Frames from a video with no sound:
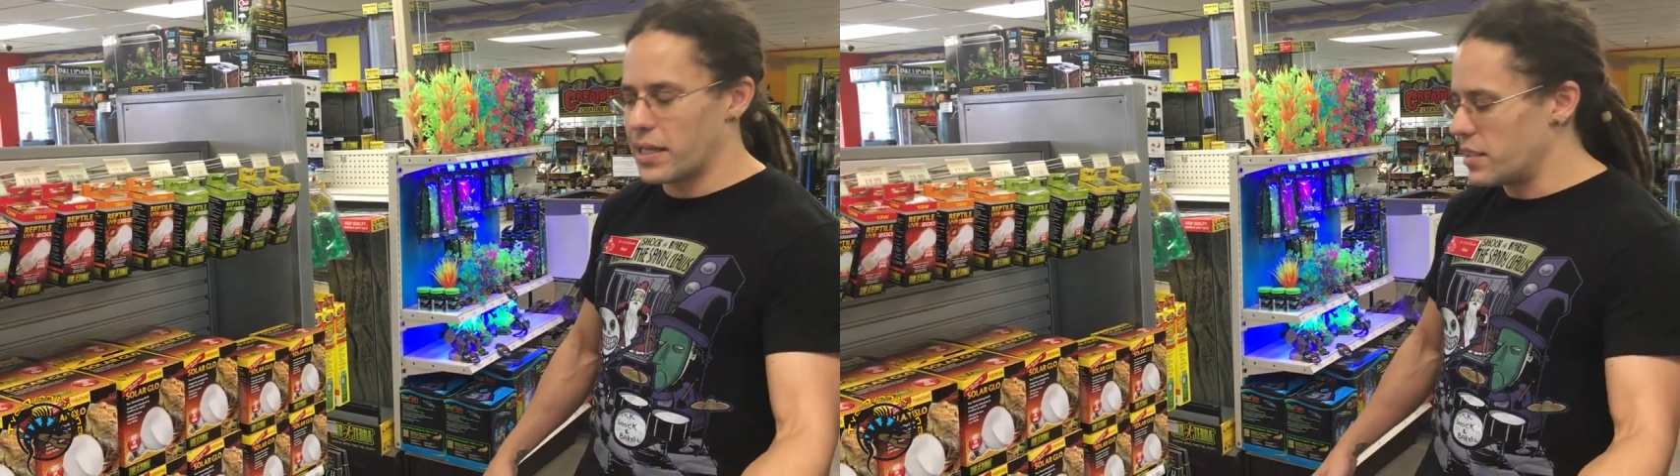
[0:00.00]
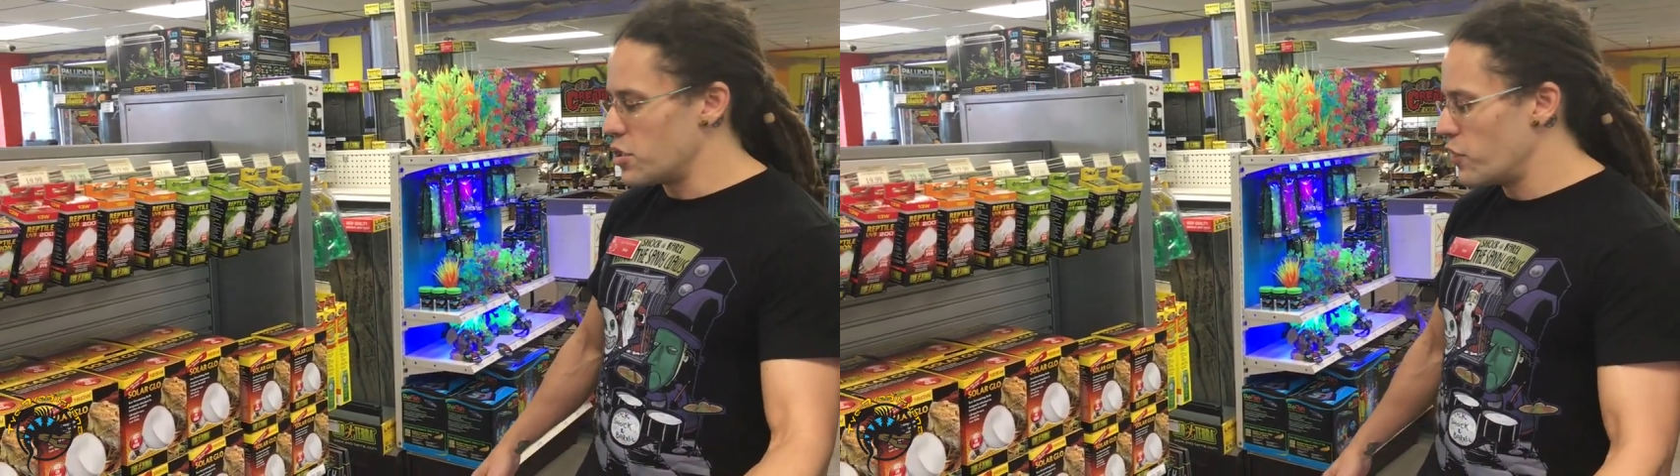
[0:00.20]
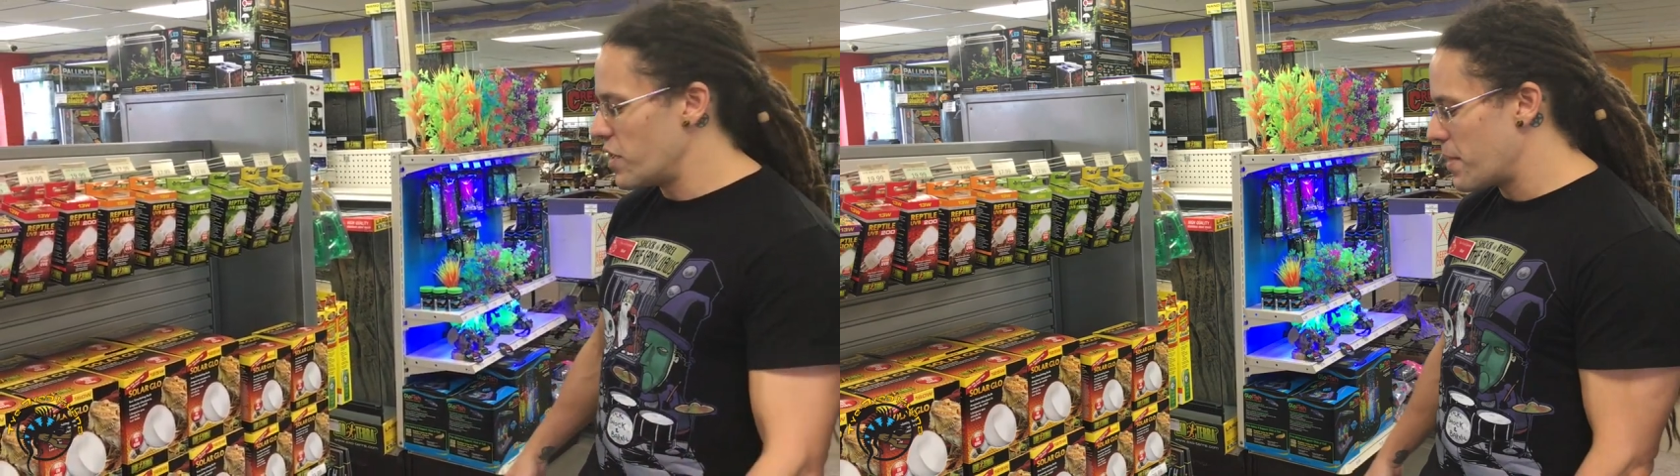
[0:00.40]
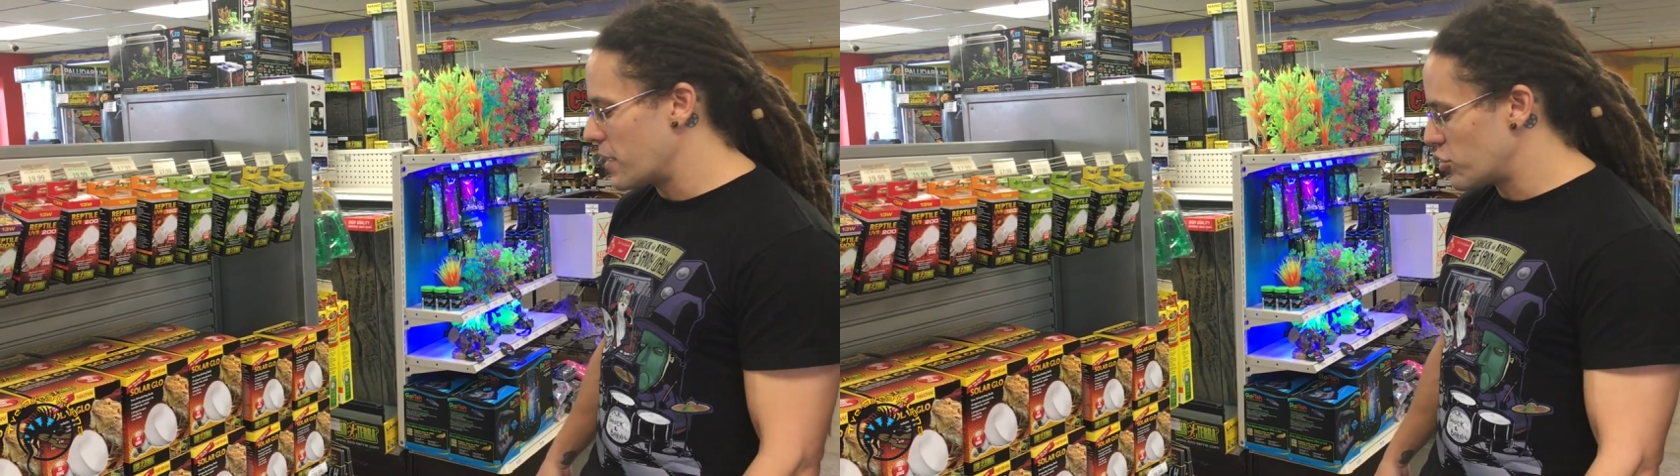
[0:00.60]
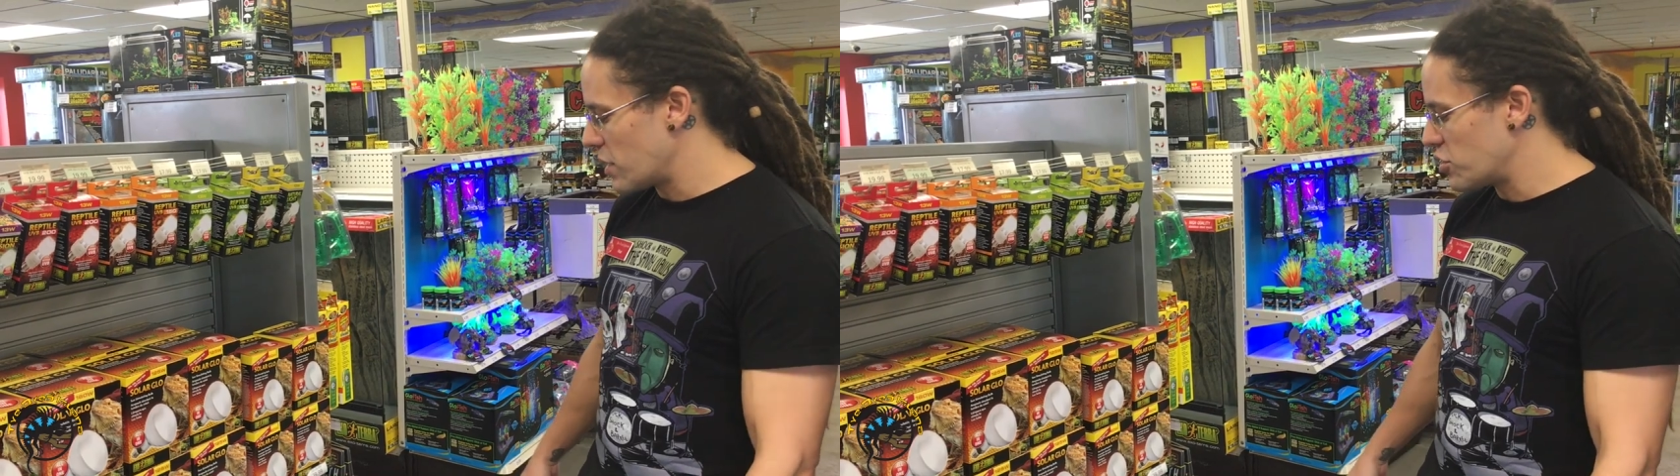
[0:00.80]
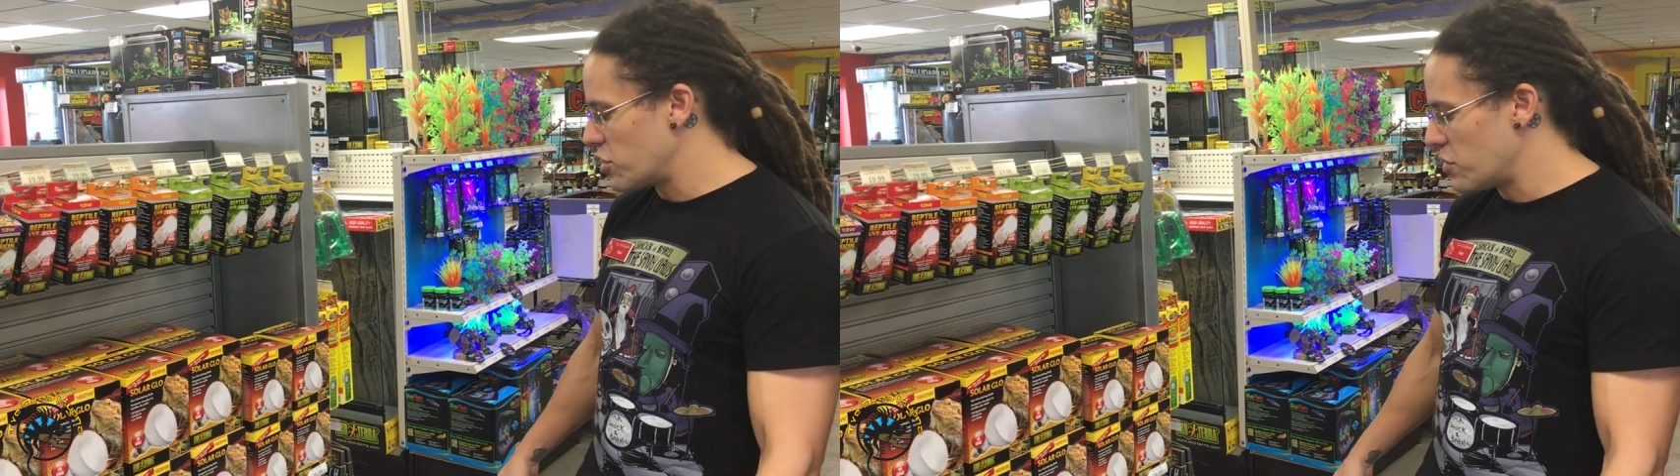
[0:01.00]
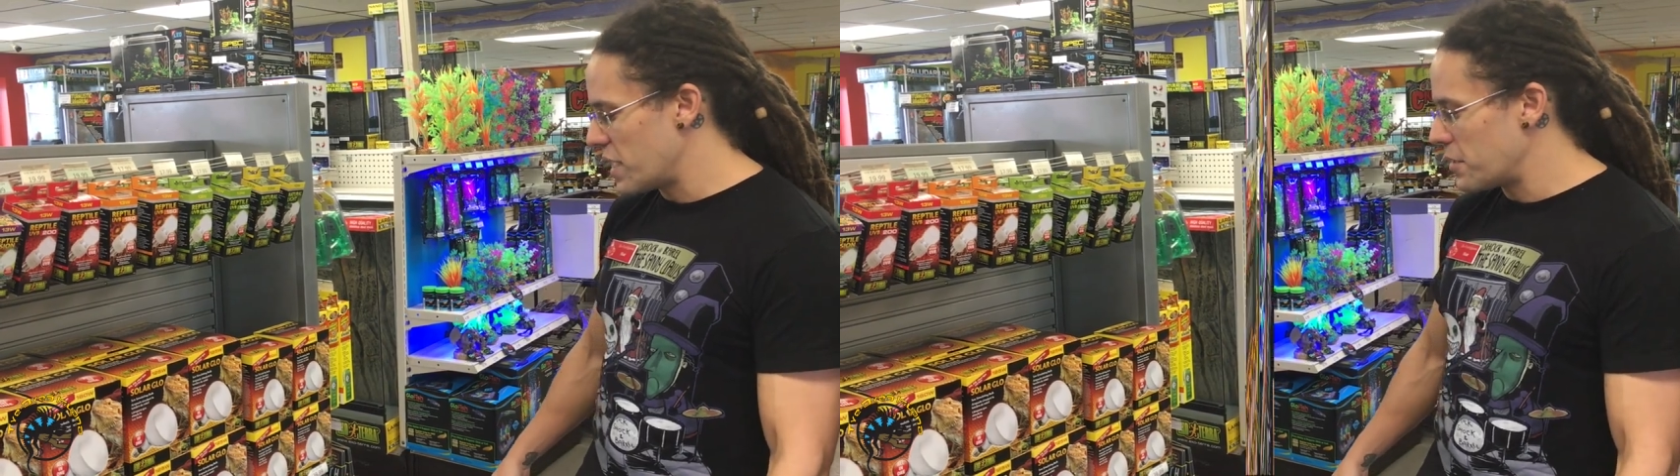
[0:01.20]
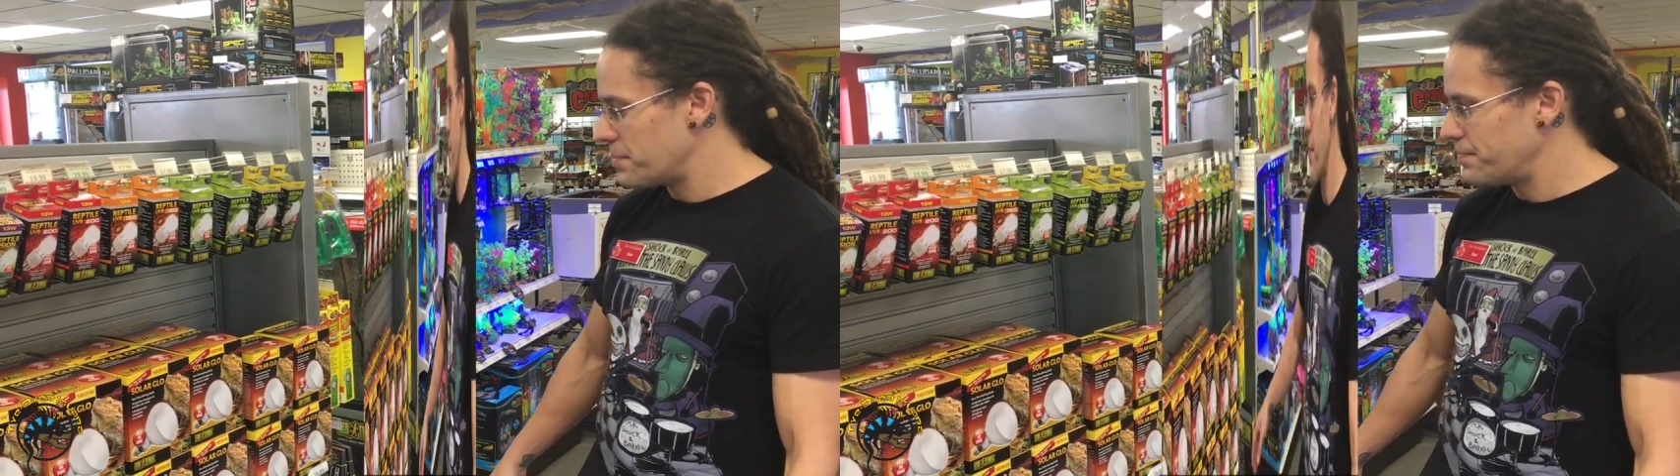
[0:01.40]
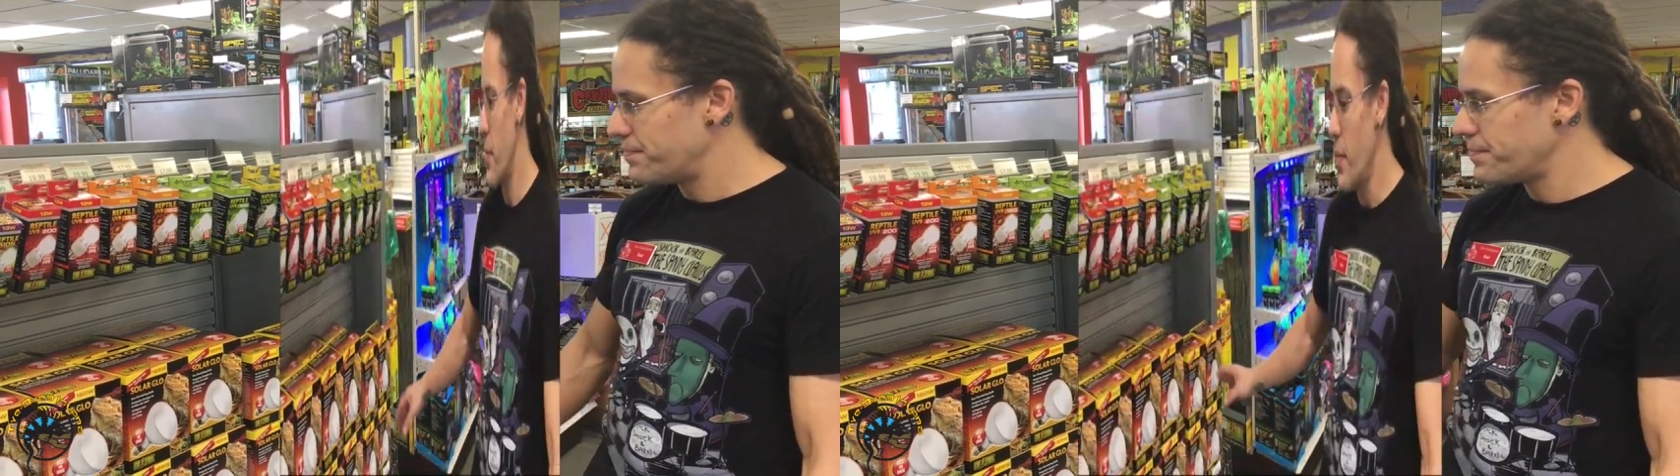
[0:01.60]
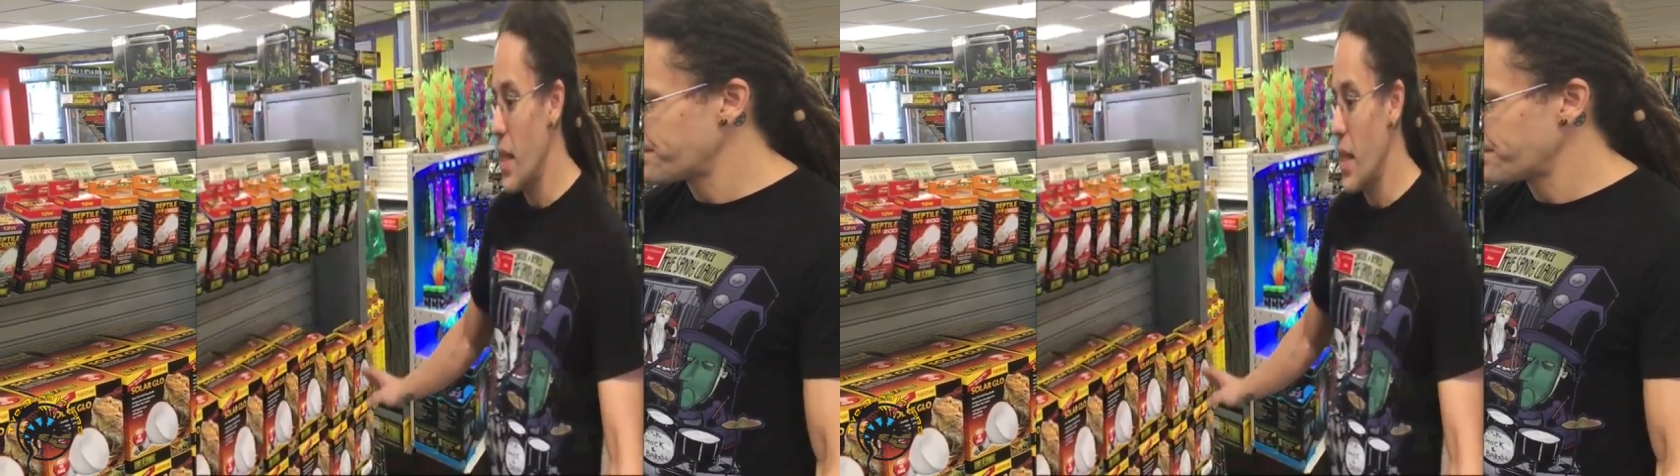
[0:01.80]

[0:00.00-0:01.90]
but you'll get the UV penetration you need.